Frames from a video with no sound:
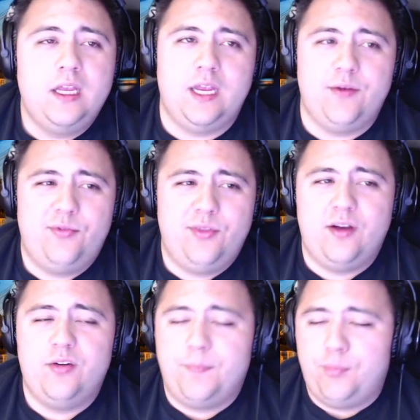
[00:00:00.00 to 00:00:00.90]
if
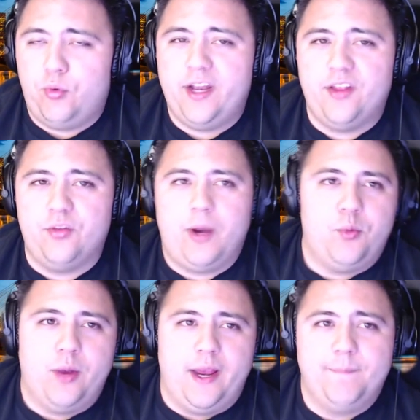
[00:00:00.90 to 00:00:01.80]
they're deployed in the
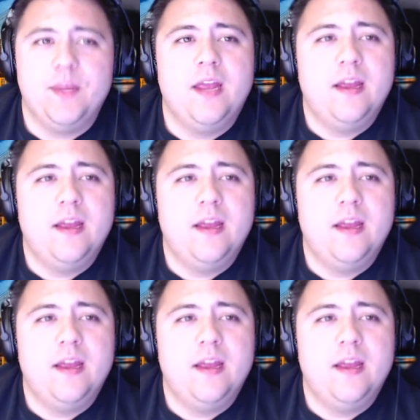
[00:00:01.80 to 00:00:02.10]
right way.